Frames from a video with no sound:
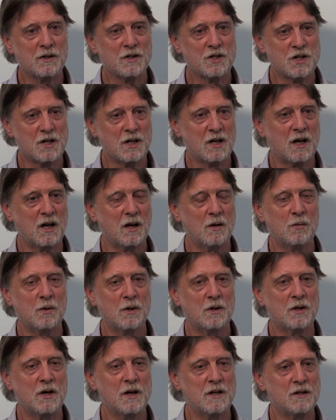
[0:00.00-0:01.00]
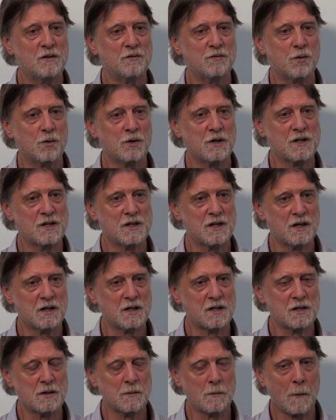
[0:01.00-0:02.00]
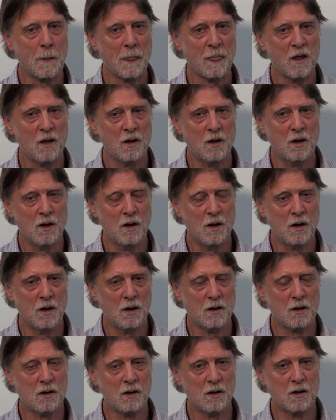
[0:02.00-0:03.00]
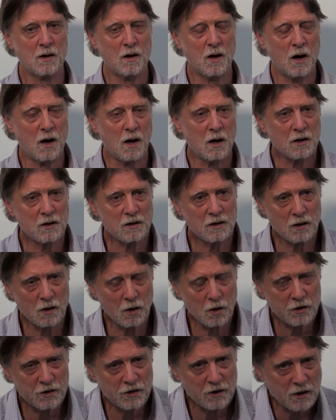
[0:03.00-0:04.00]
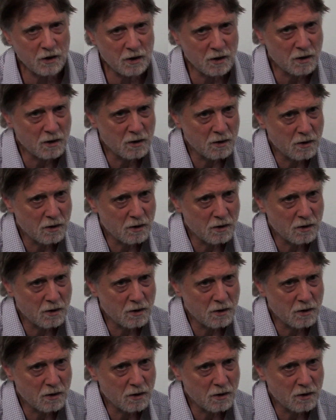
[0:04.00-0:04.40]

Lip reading: and she came in 1946. Carl and Lotte,